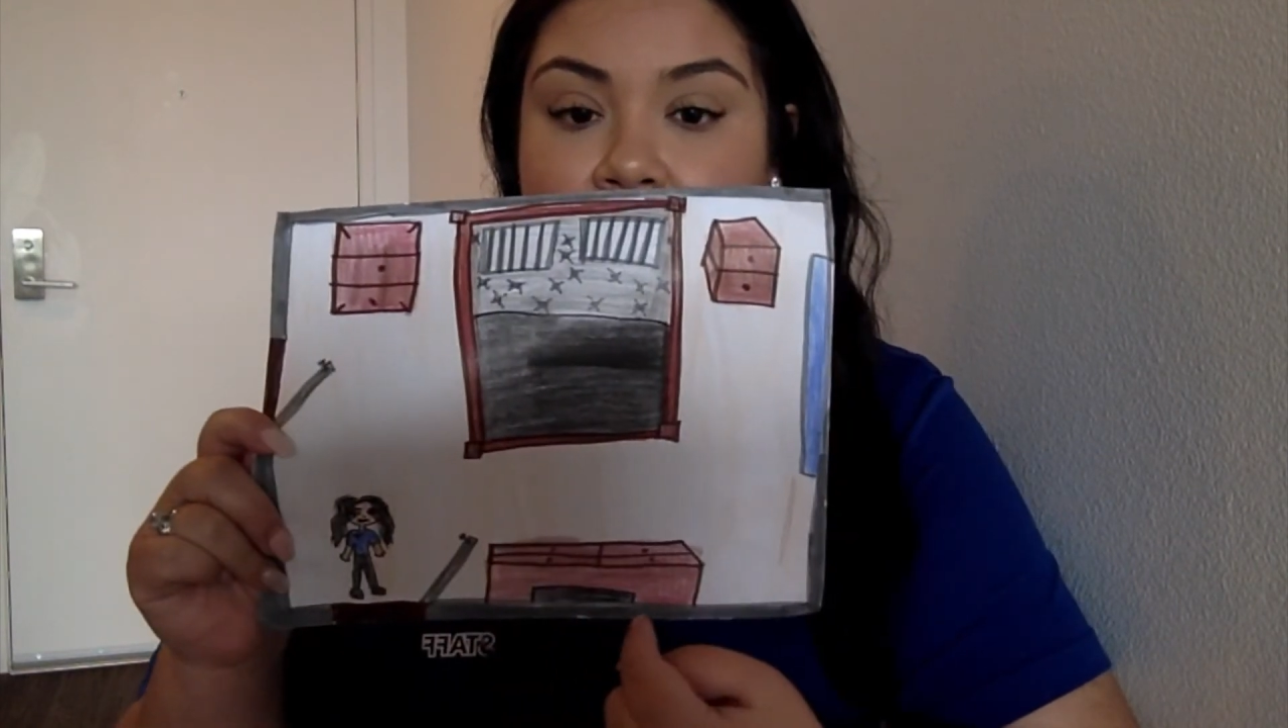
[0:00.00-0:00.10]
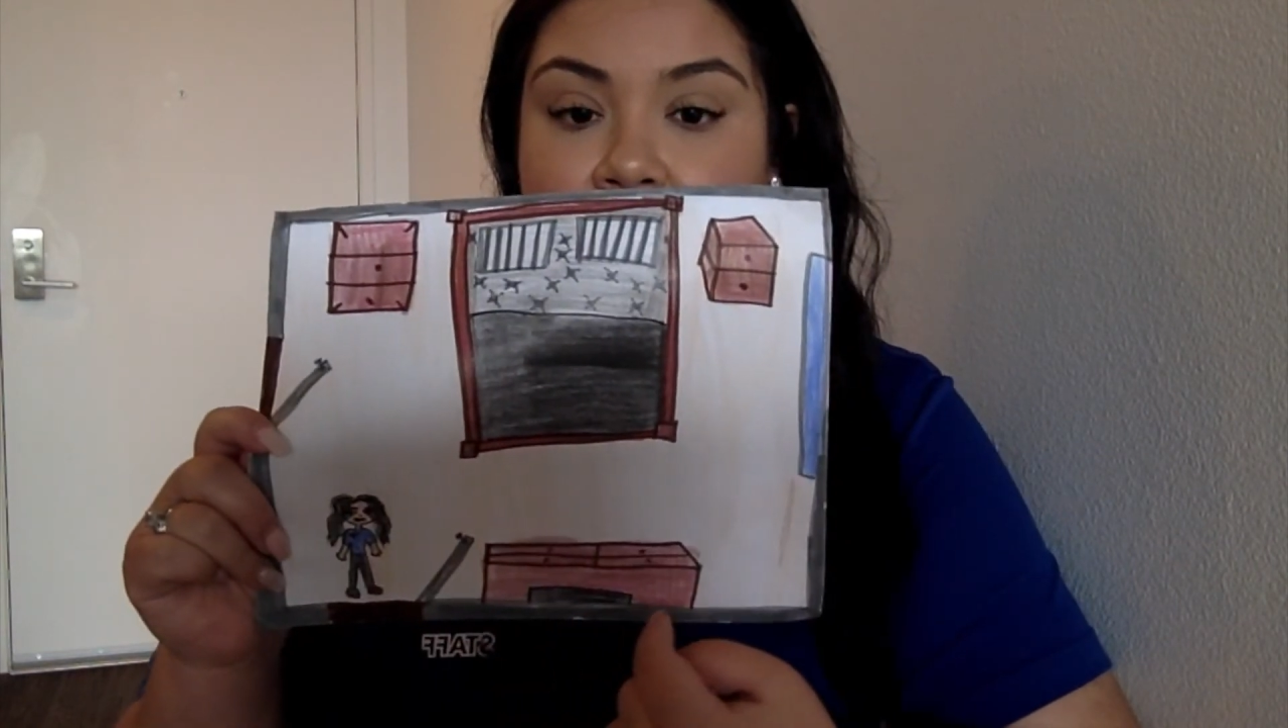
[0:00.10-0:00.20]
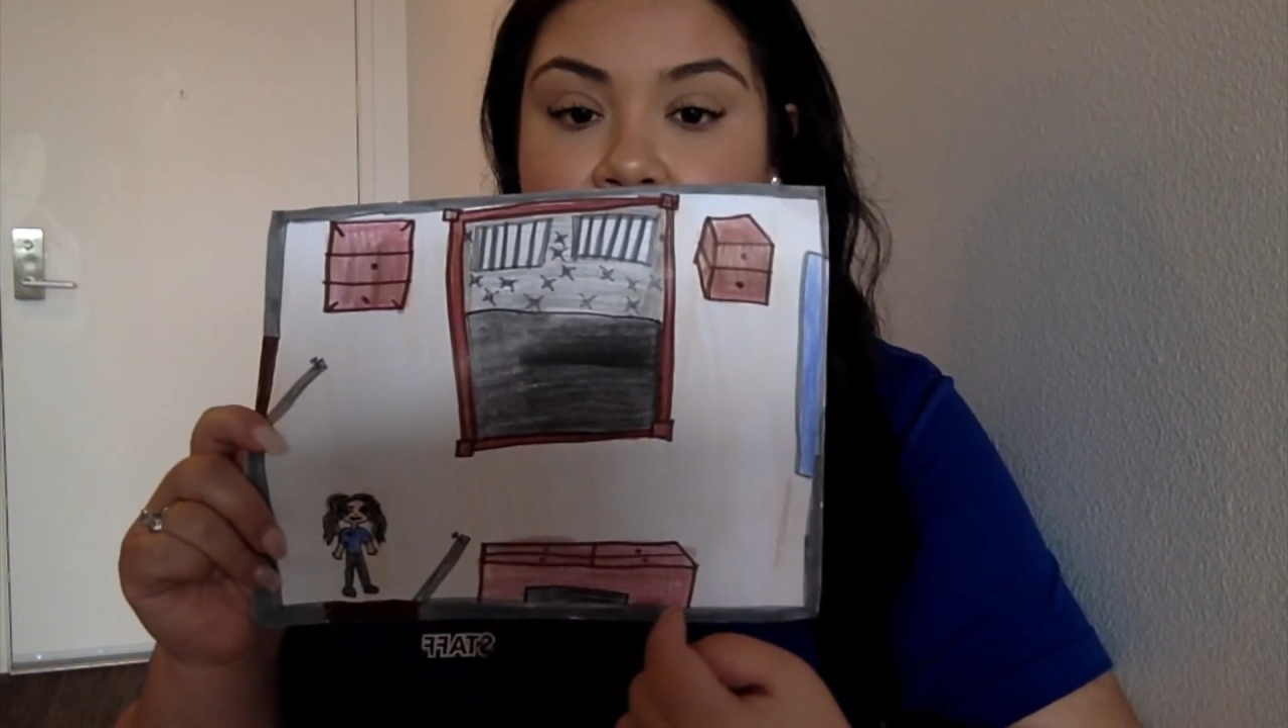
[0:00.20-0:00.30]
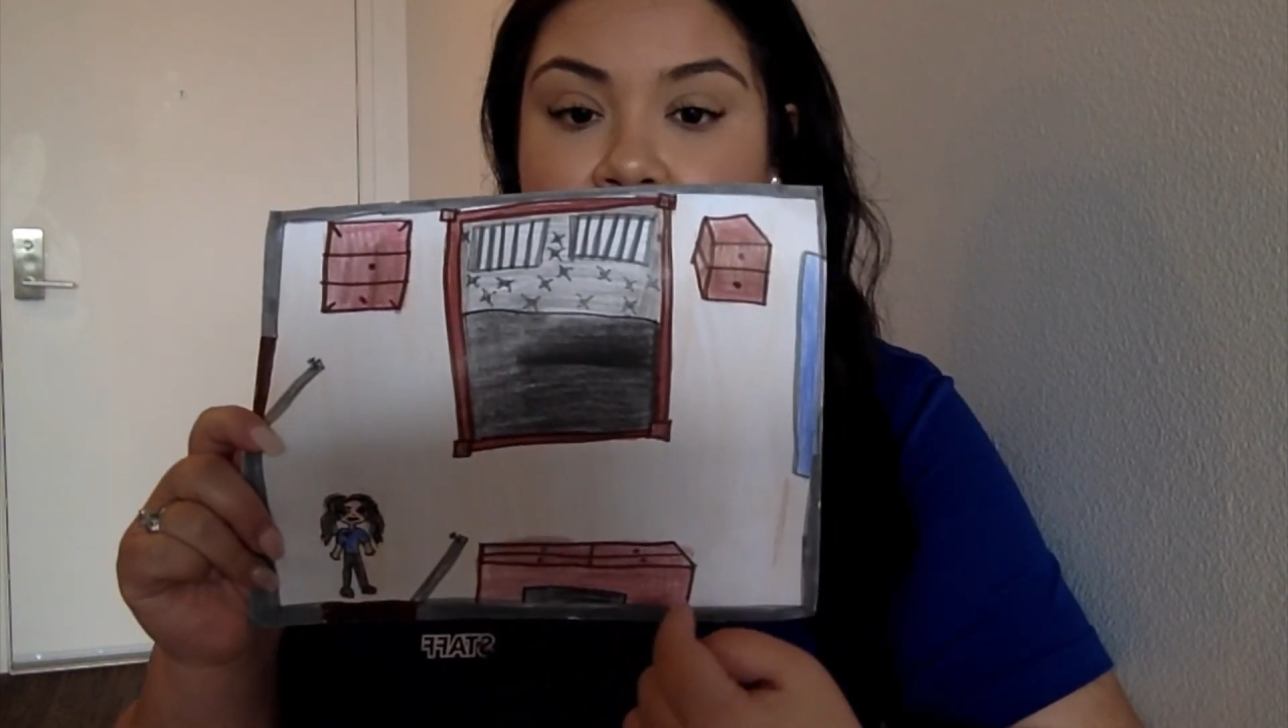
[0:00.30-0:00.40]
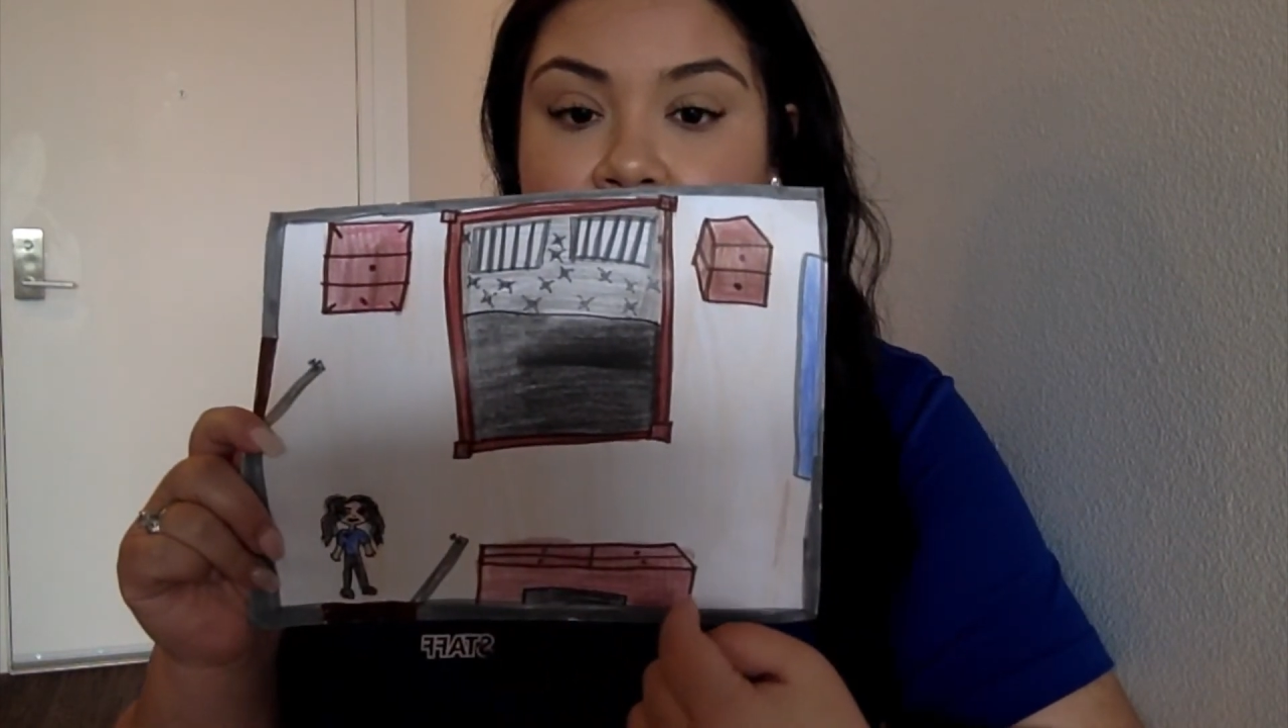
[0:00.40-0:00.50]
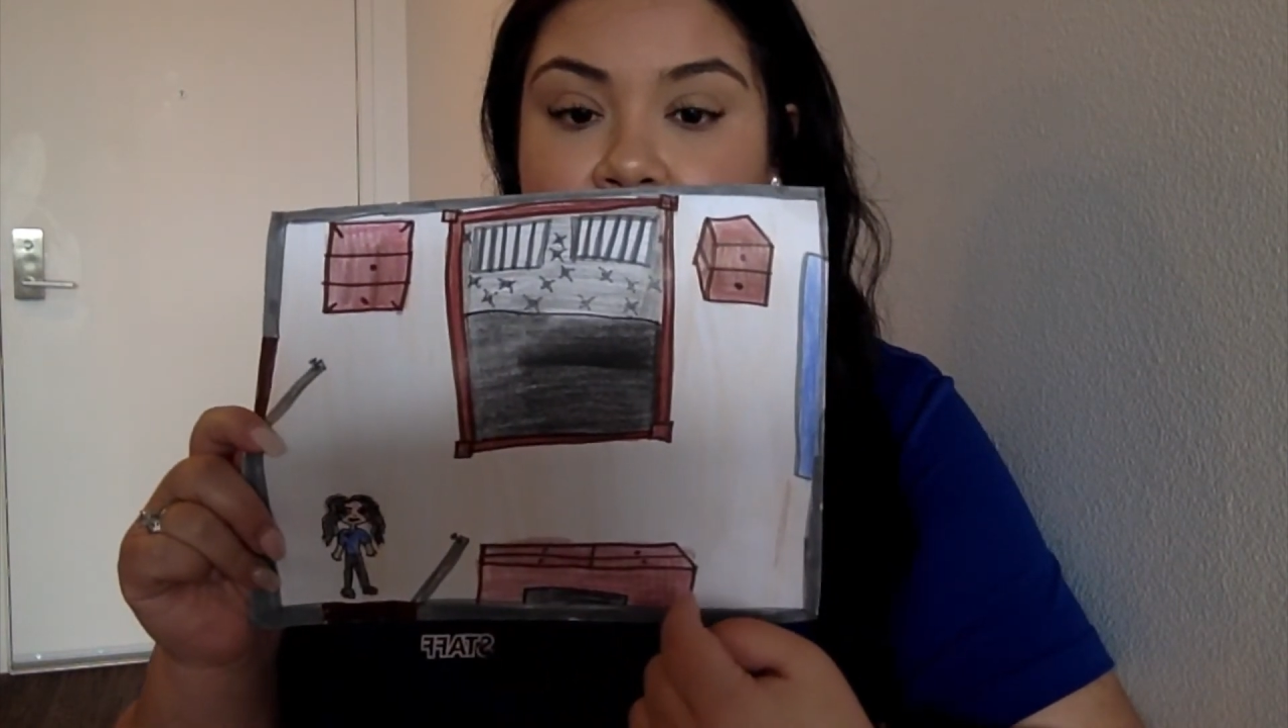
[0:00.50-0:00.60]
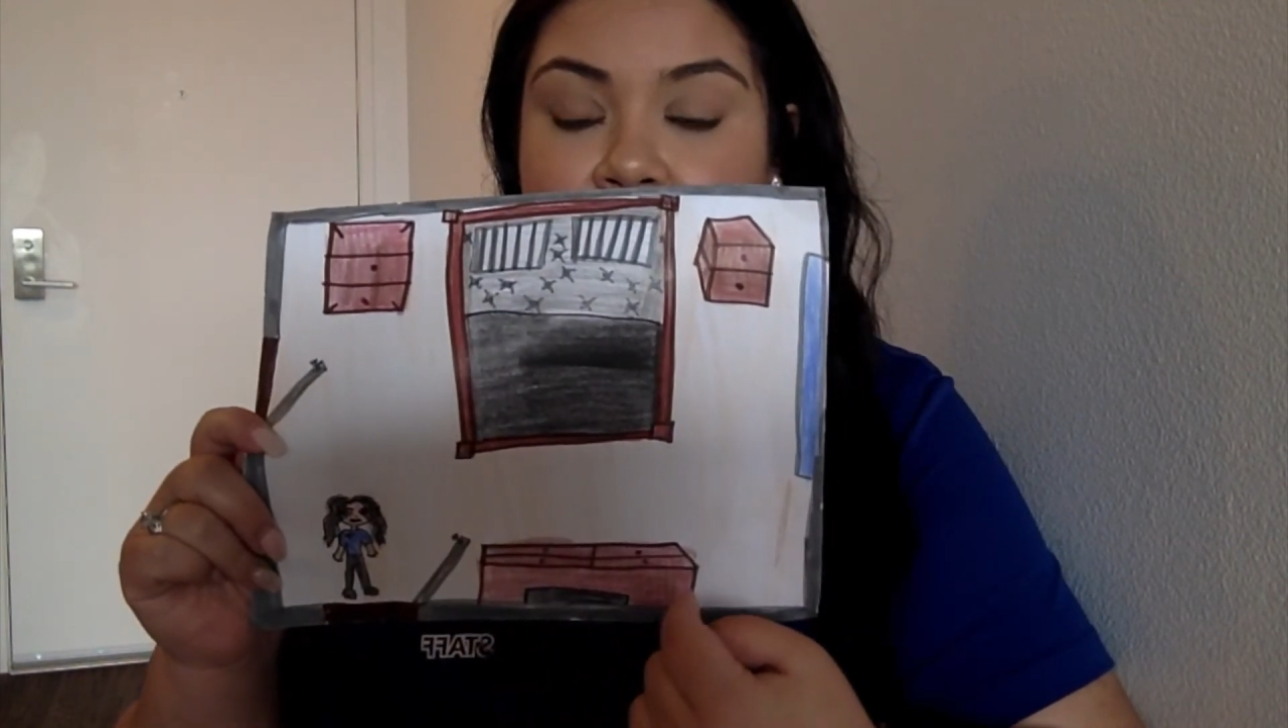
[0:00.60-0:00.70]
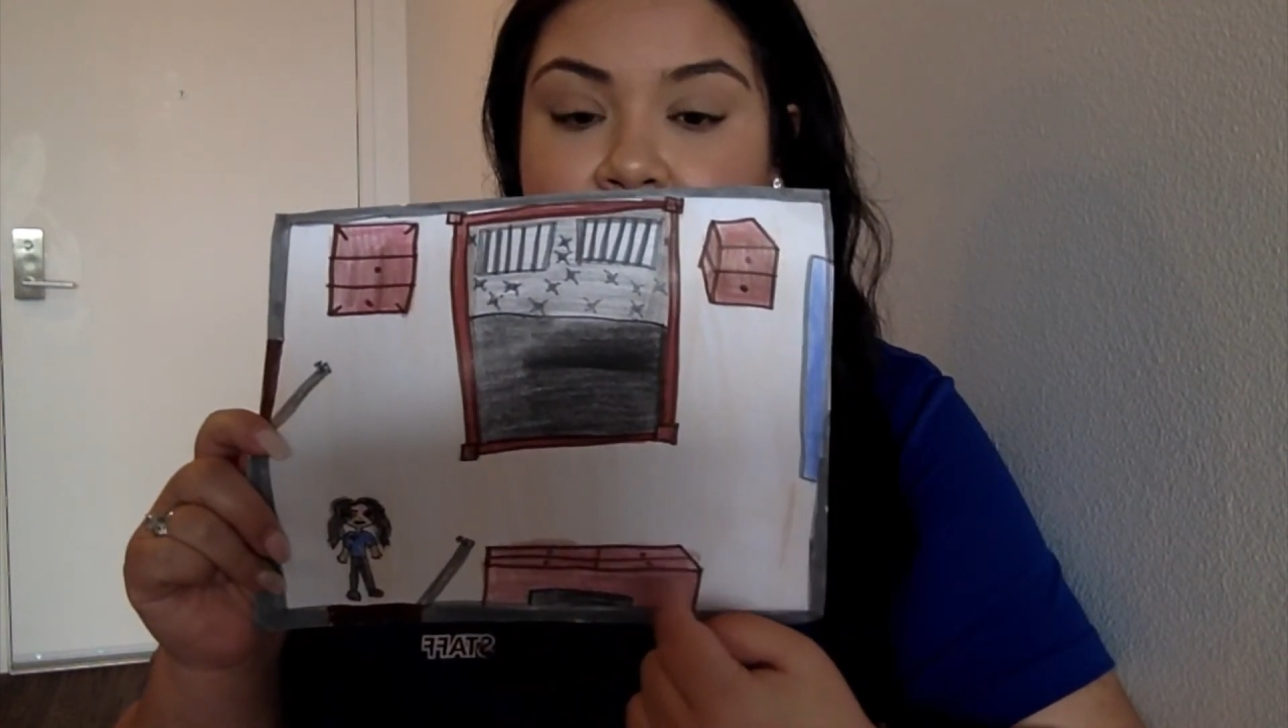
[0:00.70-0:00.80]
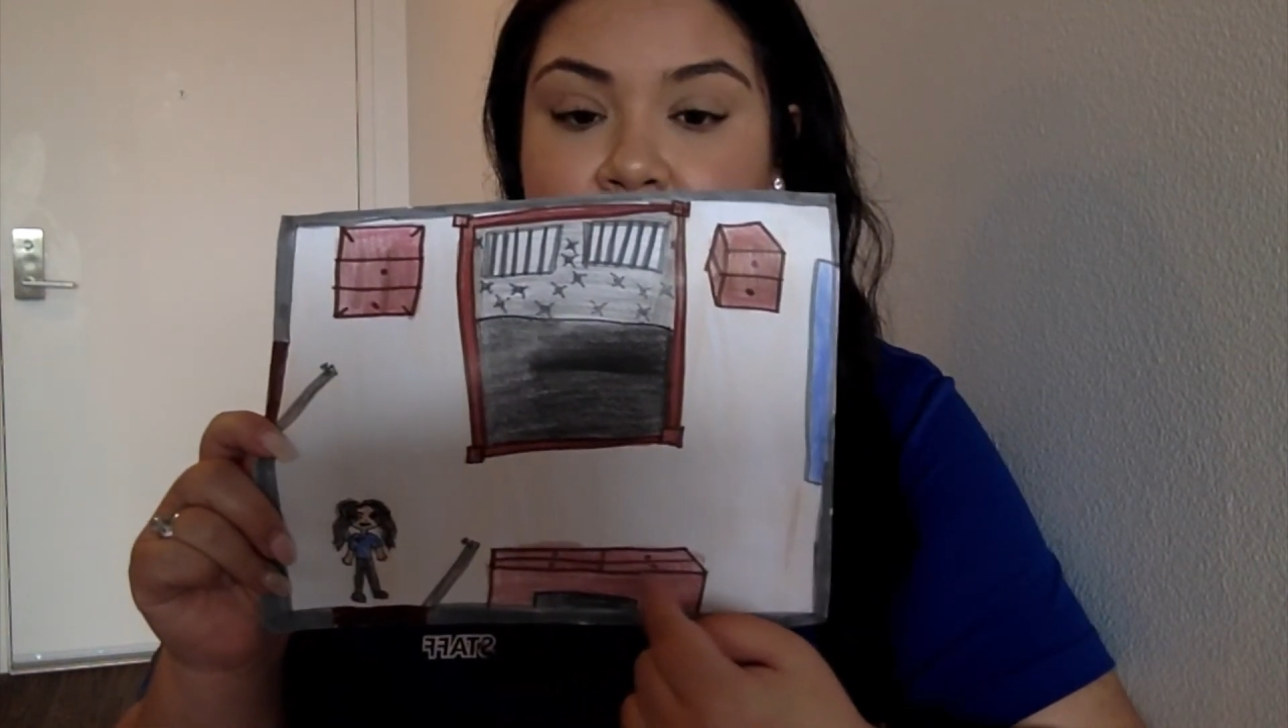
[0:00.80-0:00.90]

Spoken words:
this is my